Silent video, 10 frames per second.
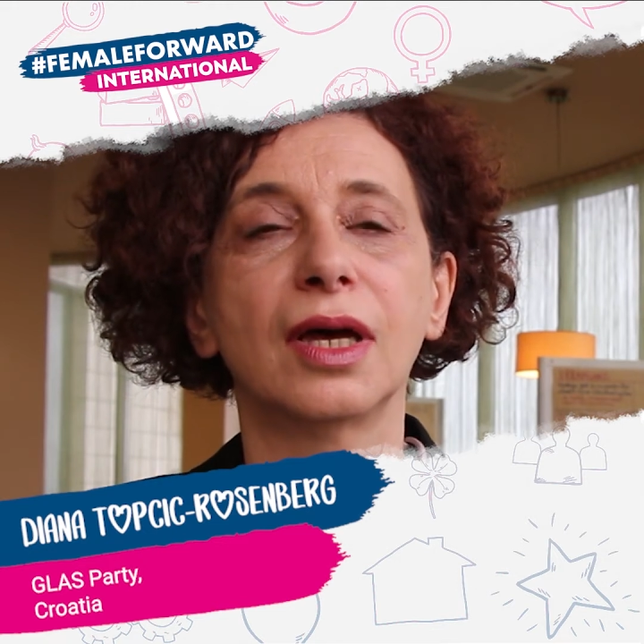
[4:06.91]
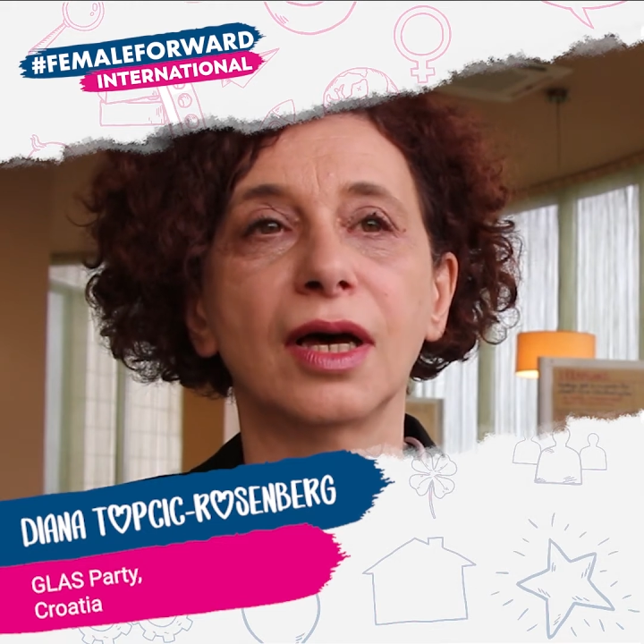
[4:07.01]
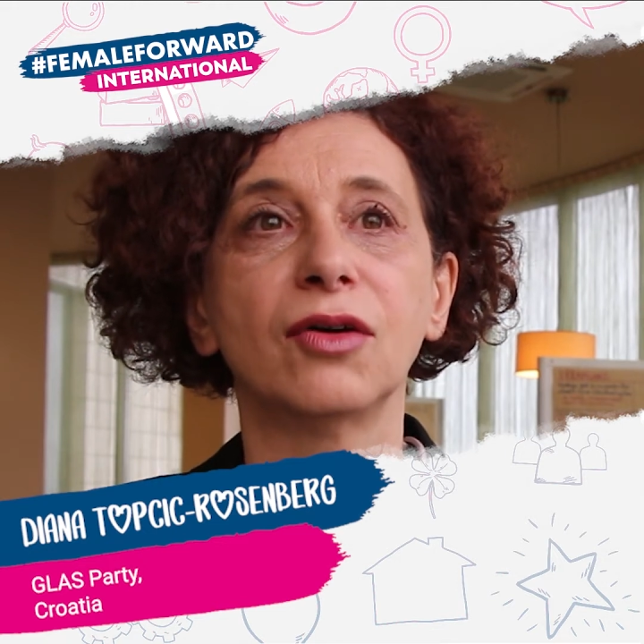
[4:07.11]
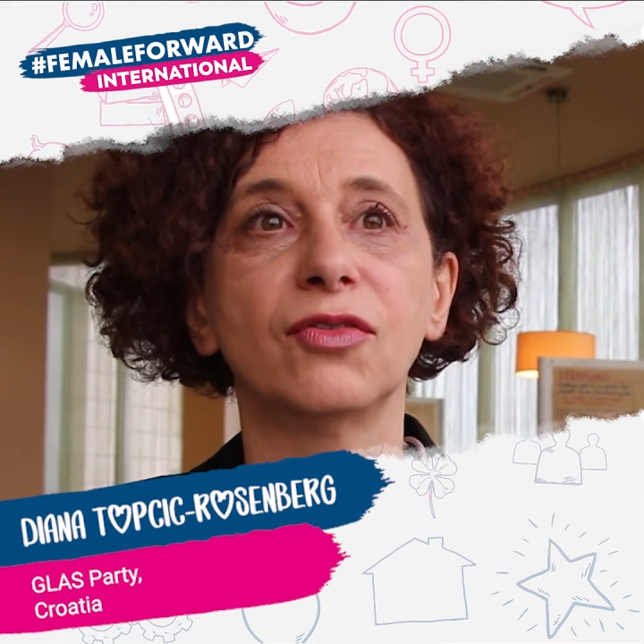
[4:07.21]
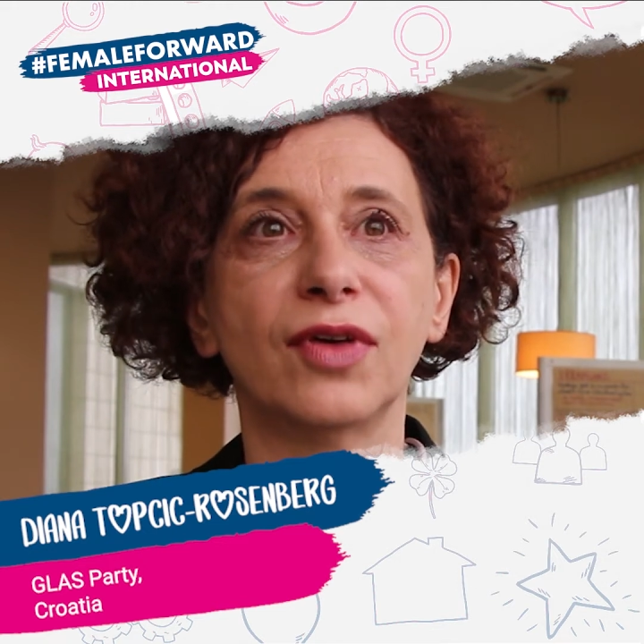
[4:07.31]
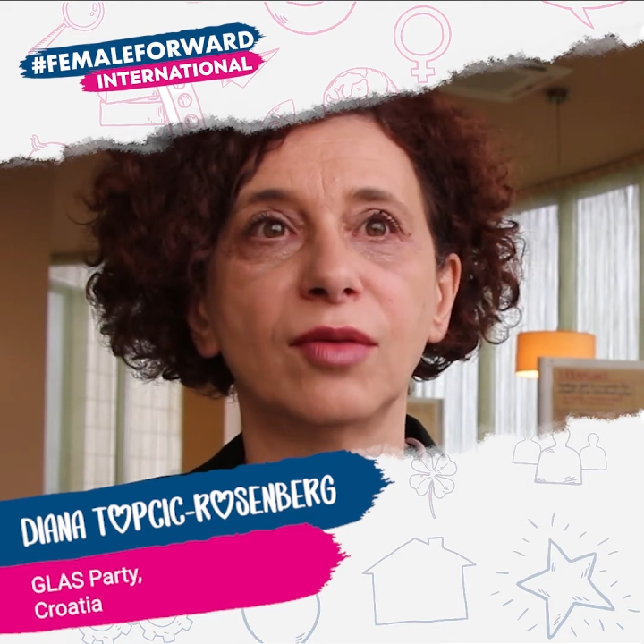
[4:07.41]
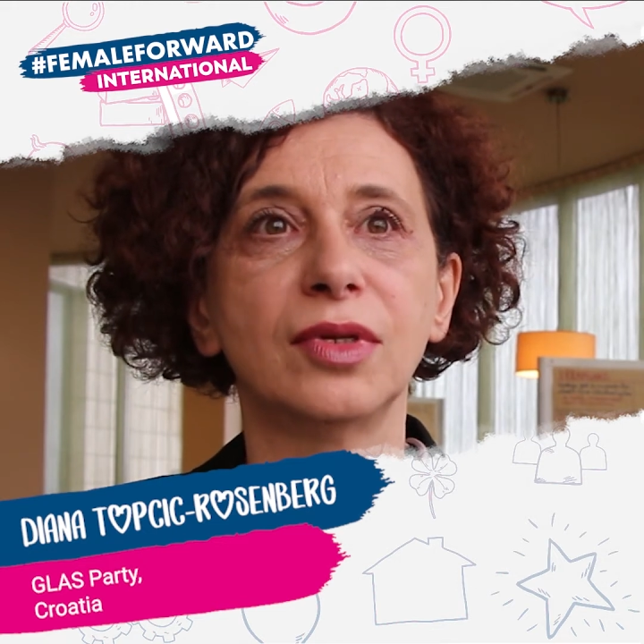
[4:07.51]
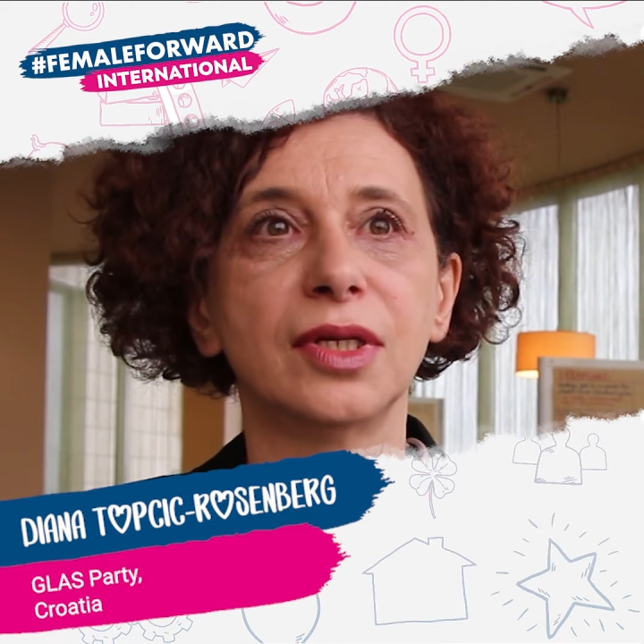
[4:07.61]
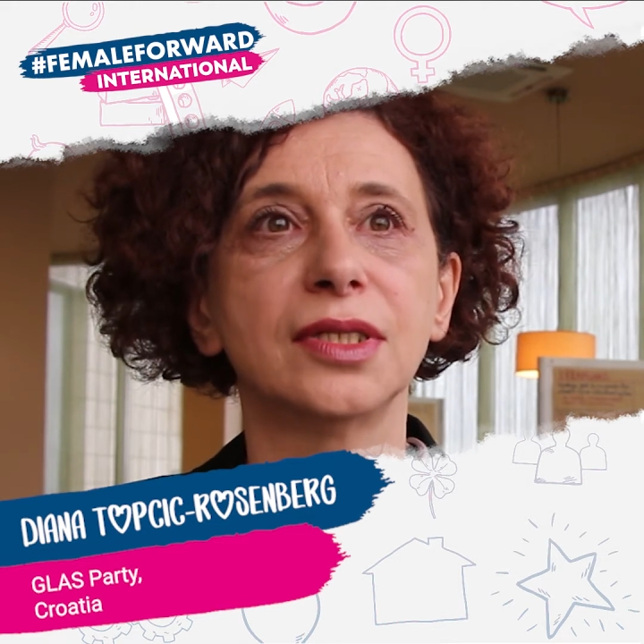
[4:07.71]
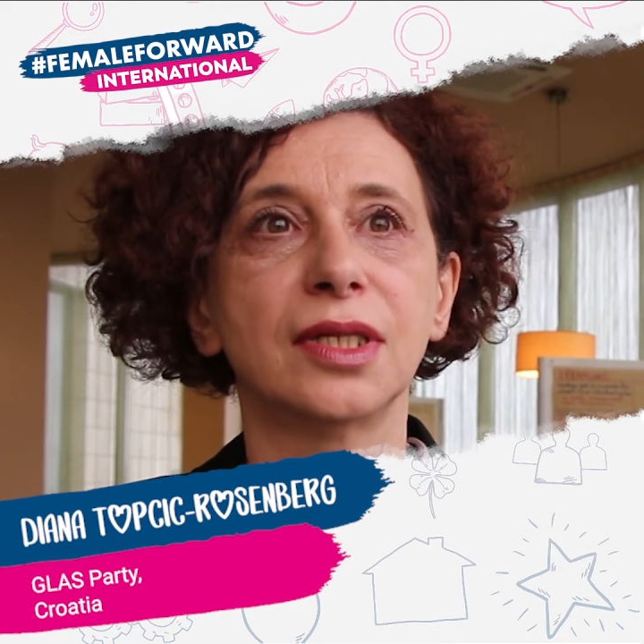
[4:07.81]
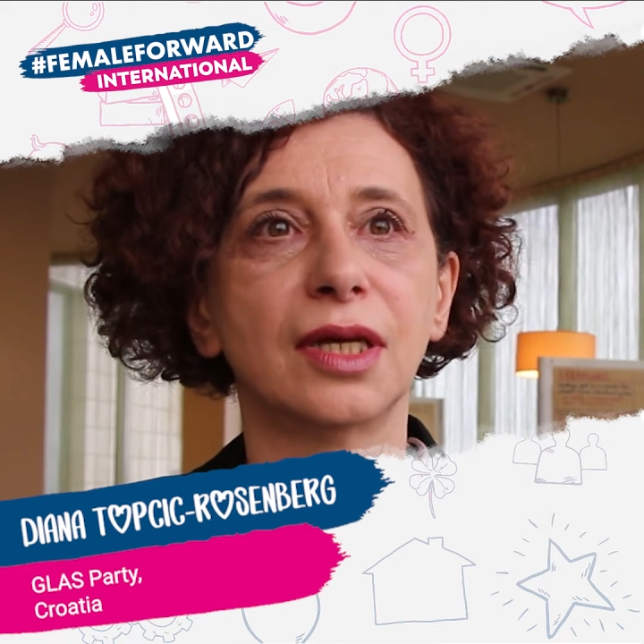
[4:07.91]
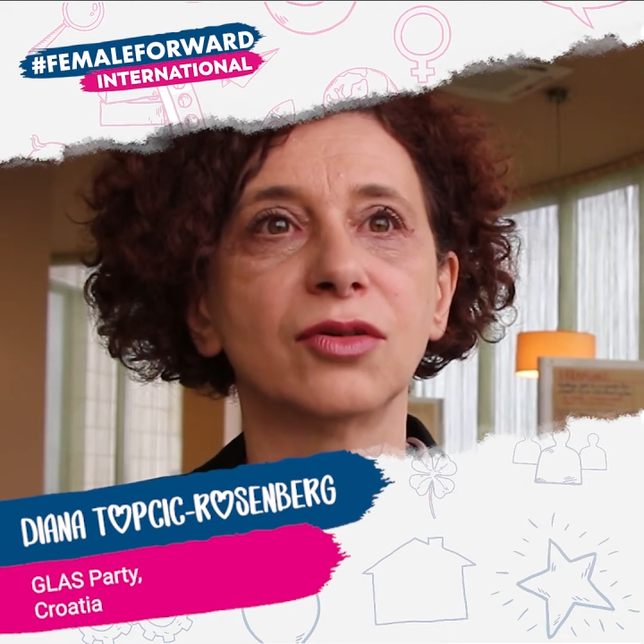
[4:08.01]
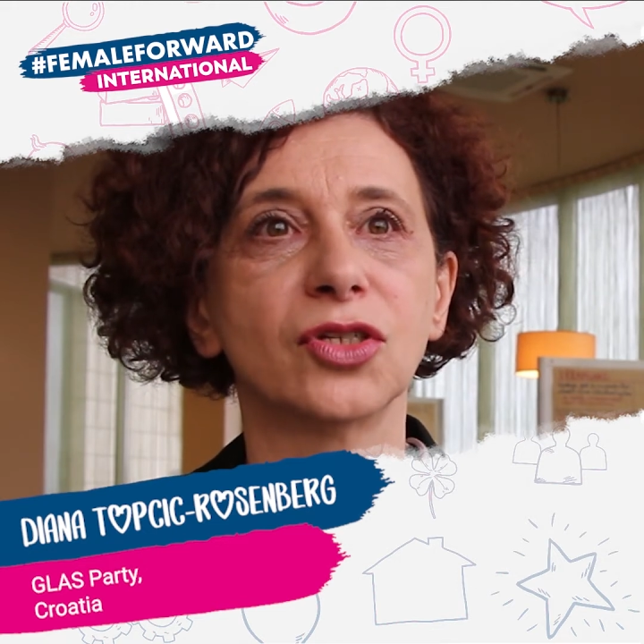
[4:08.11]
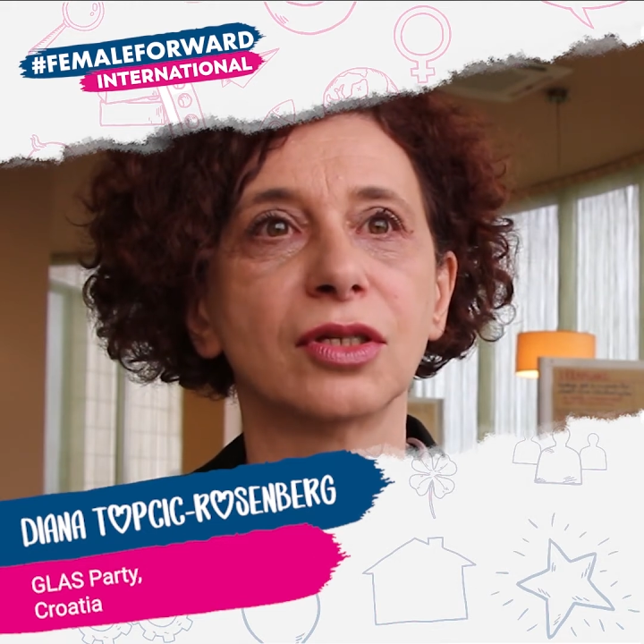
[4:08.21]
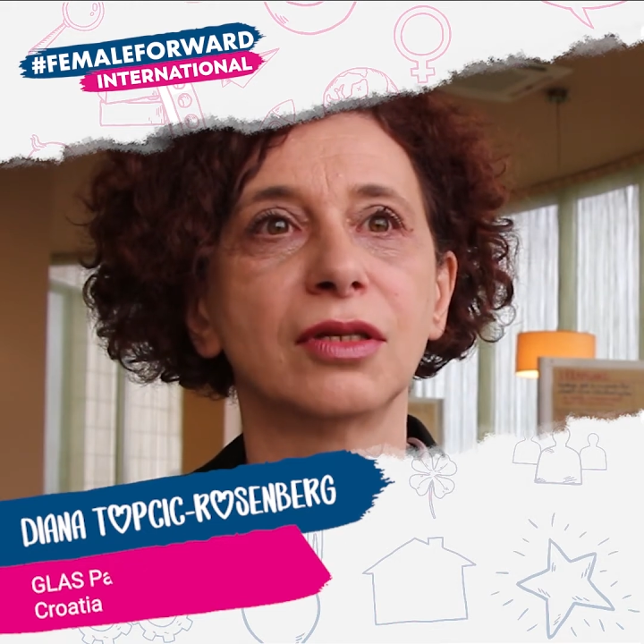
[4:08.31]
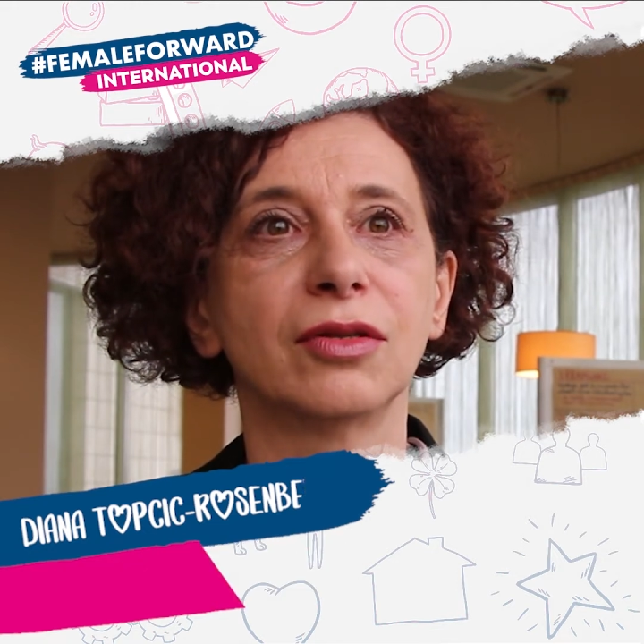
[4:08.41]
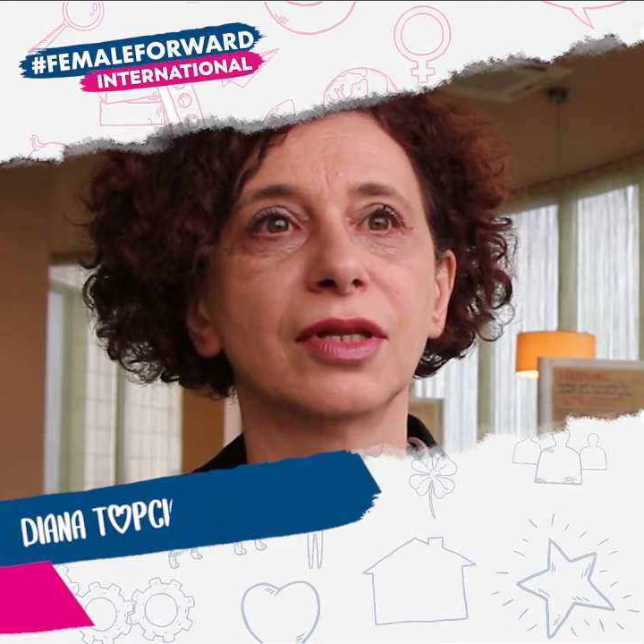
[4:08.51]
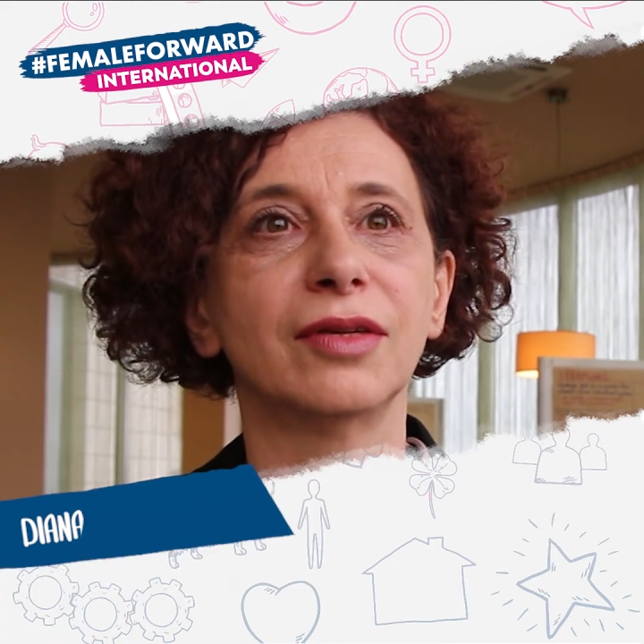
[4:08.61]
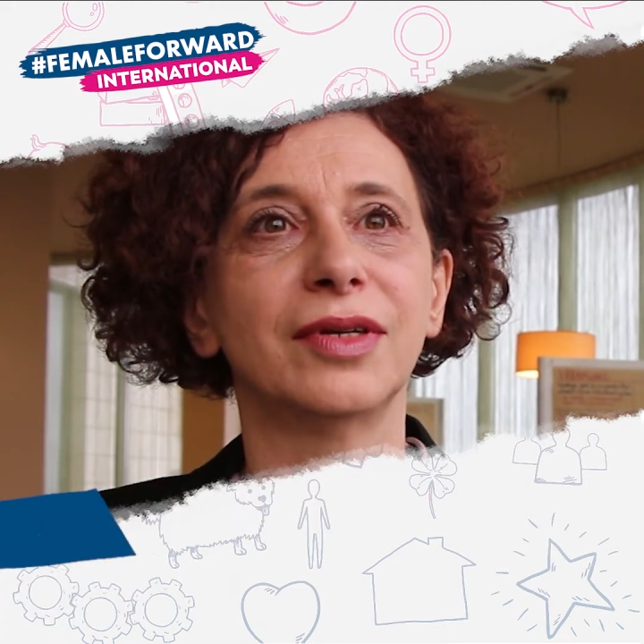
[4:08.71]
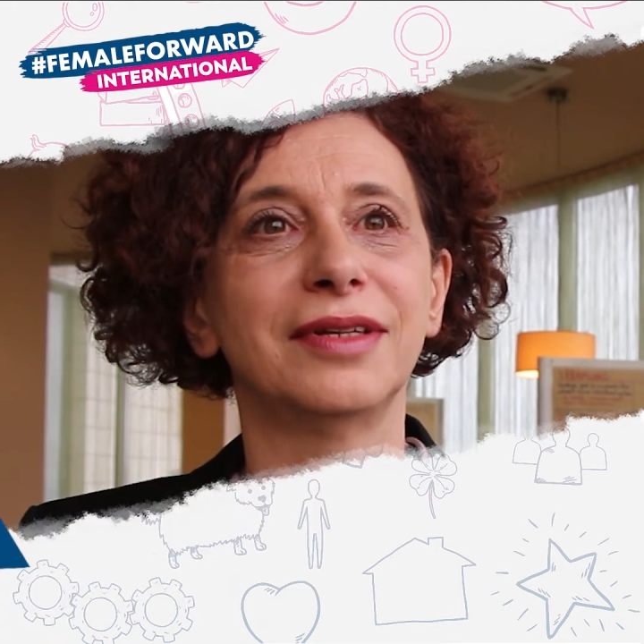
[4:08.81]
our families and our children
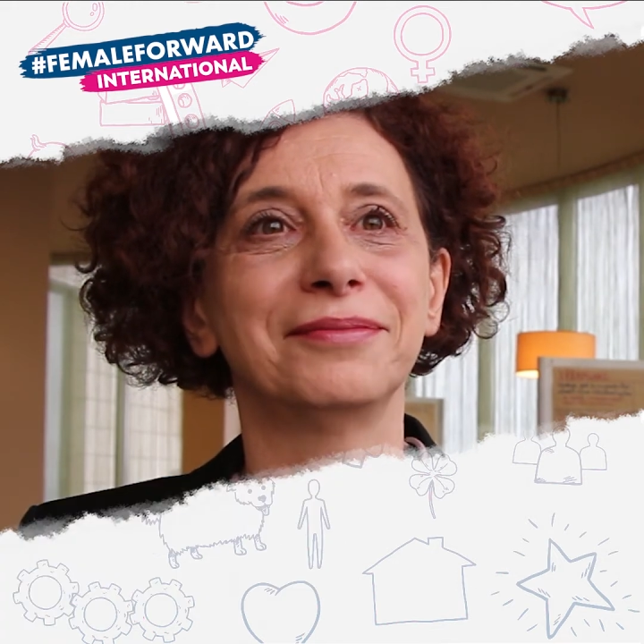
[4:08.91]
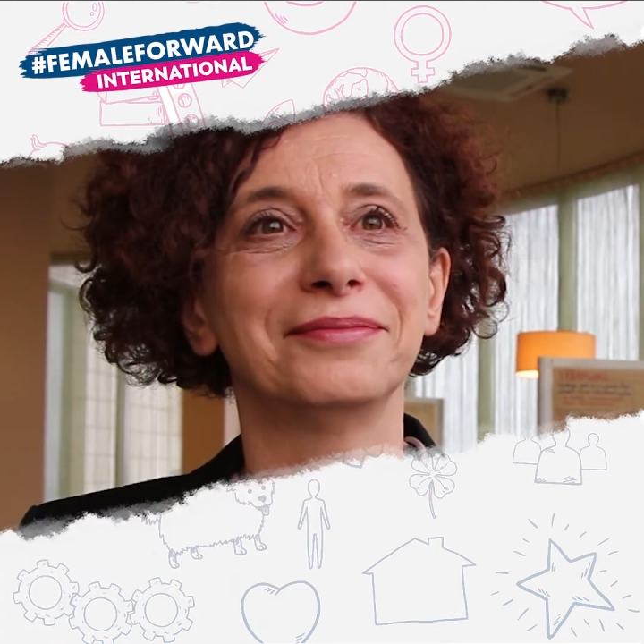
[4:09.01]
to live in.